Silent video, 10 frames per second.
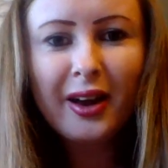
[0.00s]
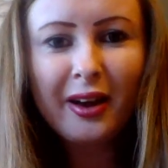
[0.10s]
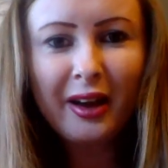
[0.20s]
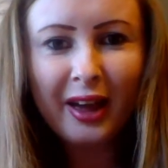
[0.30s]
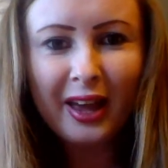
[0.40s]

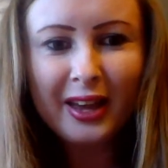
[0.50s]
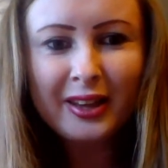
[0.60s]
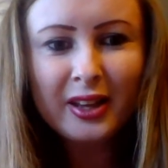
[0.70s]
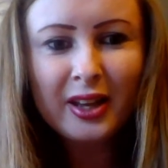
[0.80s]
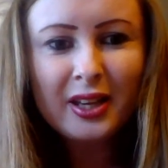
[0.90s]
Hi,
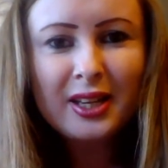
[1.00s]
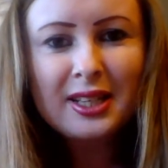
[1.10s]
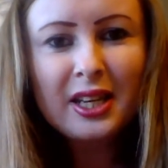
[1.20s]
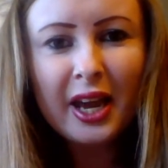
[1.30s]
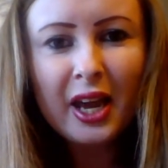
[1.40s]

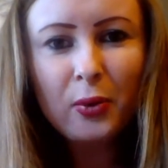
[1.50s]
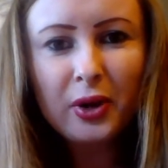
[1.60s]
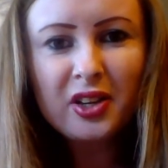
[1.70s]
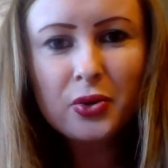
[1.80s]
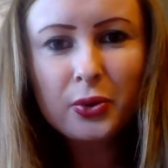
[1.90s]
today I
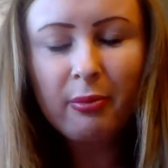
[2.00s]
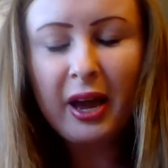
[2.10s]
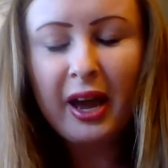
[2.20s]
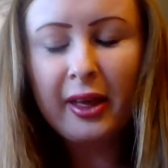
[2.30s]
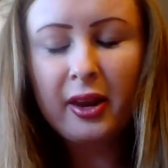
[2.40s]
want to talk
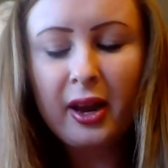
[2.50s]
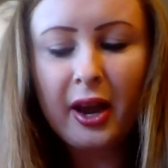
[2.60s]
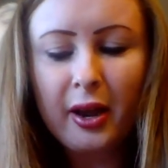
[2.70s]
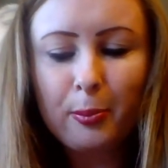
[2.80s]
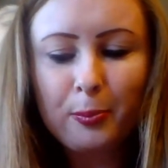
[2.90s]
about
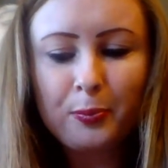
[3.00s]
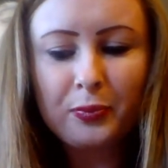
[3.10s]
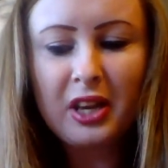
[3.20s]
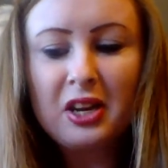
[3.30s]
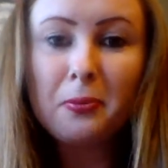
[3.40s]

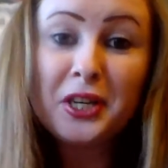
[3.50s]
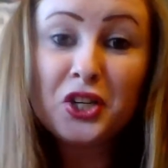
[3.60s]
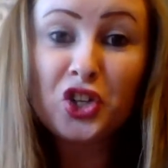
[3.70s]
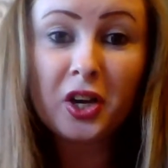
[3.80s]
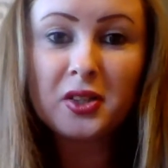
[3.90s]

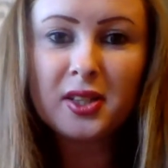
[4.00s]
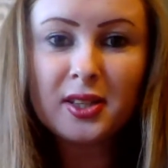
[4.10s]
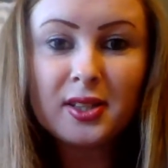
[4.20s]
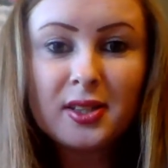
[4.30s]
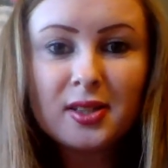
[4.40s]

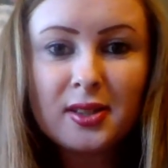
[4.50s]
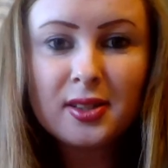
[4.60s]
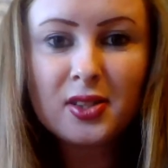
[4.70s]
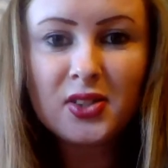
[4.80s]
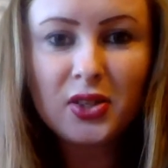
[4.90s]
endometriosis.
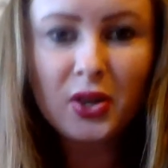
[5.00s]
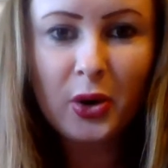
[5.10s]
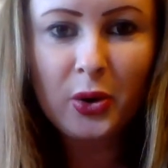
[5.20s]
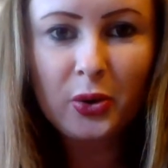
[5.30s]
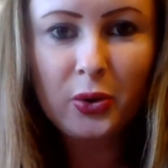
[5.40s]

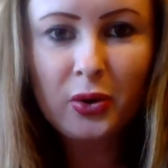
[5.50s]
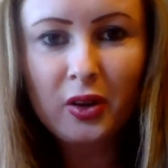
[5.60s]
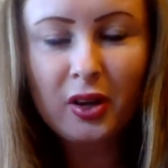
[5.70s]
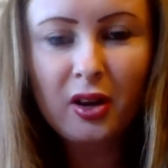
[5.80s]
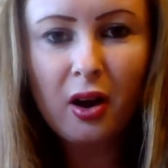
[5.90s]
So,
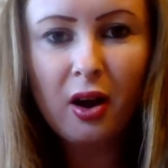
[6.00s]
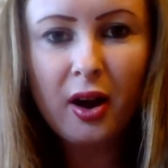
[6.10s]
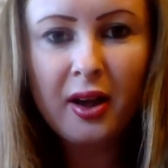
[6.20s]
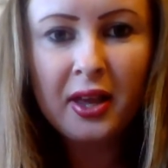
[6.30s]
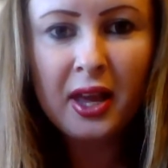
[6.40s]

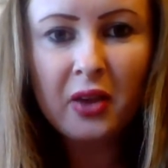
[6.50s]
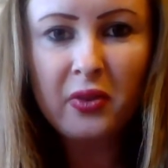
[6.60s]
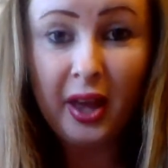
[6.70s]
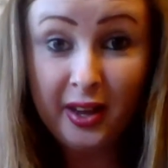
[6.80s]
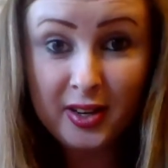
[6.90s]
I have
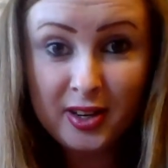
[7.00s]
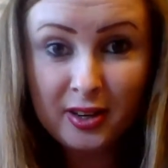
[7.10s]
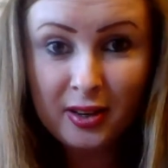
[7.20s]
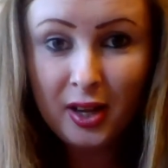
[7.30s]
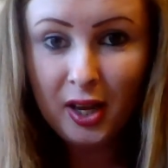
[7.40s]
it.
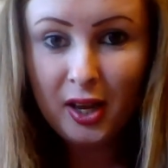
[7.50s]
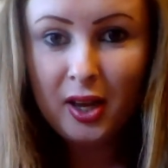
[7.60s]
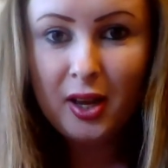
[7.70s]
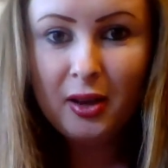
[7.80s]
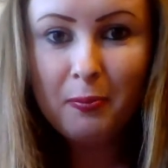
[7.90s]

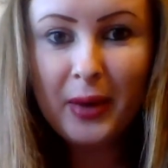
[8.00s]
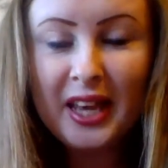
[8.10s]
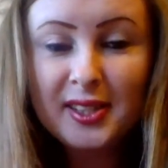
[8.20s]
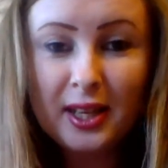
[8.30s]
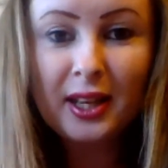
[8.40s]

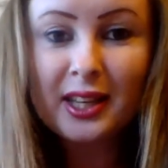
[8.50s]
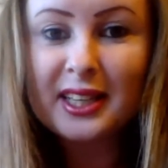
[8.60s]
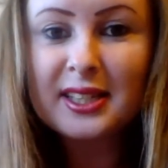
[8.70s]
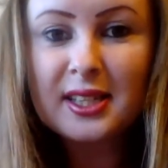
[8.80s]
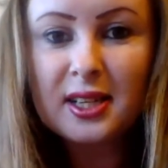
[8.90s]
Basically,
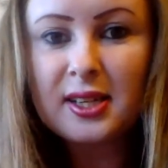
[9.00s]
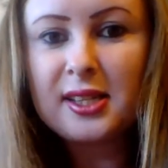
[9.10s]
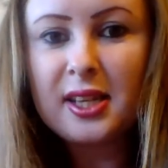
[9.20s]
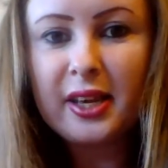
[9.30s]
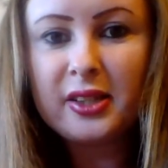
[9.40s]
it's a
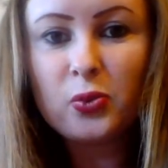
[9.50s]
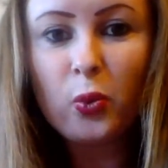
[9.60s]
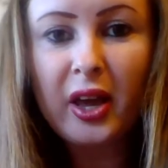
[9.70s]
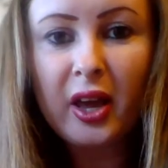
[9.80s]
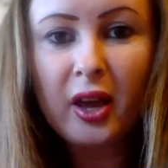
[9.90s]
disease
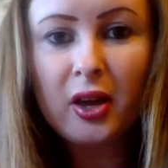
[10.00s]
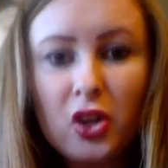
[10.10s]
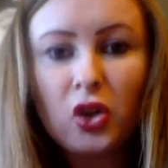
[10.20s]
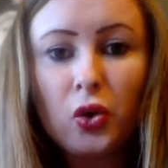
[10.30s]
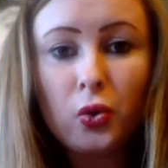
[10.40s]
where
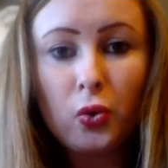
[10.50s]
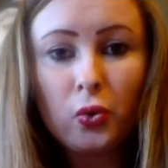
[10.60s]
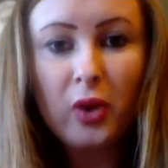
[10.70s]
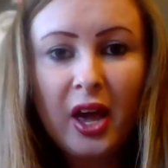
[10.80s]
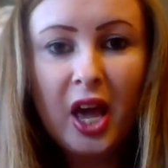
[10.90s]

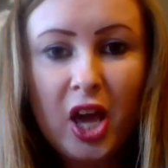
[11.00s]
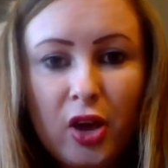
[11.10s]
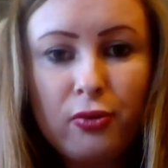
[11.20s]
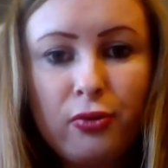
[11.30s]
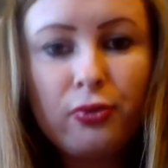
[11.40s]
you
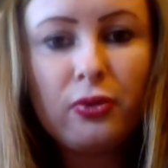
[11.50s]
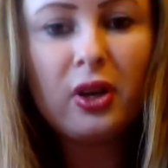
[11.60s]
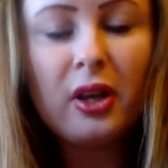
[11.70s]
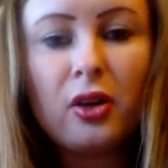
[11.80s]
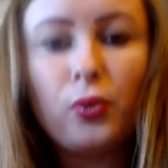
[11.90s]
have
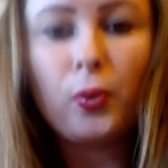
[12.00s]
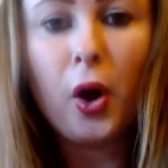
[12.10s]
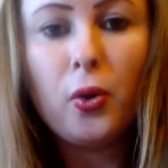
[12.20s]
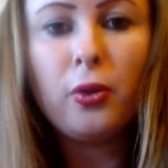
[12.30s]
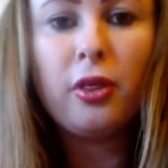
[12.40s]

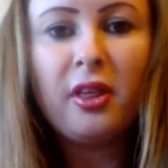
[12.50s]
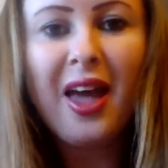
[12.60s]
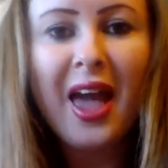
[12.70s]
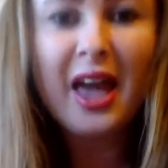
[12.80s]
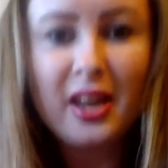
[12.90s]
growth
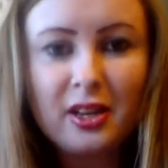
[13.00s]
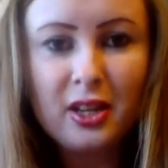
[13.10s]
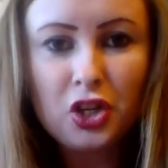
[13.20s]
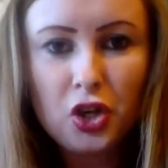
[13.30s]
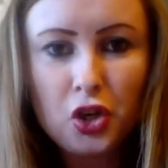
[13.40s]
and
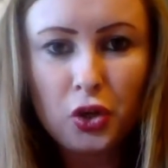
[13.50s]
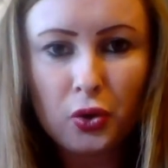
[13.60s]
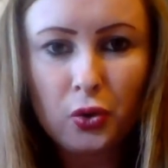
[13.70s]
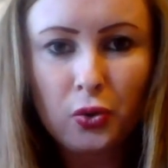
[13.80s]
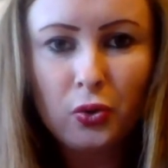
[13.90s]

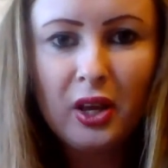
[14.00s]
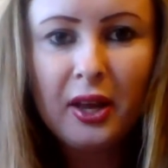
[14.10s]
tissue